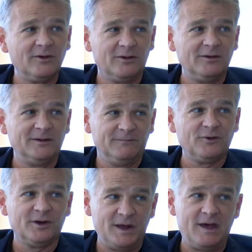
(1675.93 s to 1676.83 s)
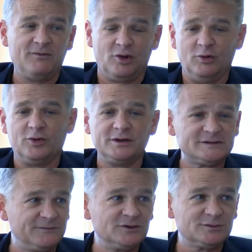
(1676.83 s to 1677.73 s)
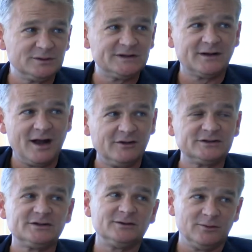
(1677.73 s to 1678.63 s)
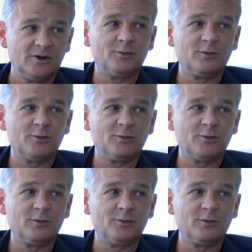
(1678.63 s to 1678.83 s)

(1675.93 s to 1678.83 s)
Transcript: on if we're going to have a glorious future with technology or,